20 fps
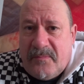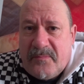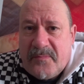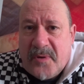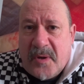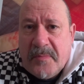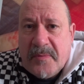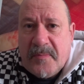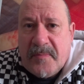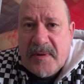
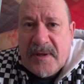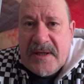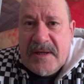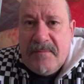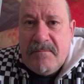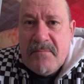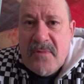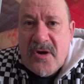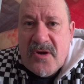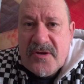probably
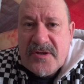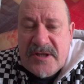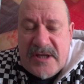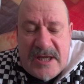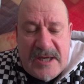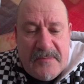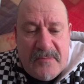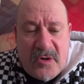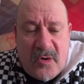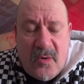murder
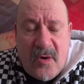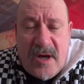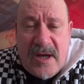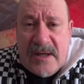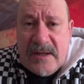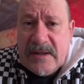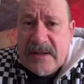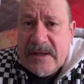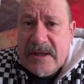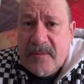him
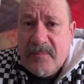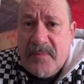quietly.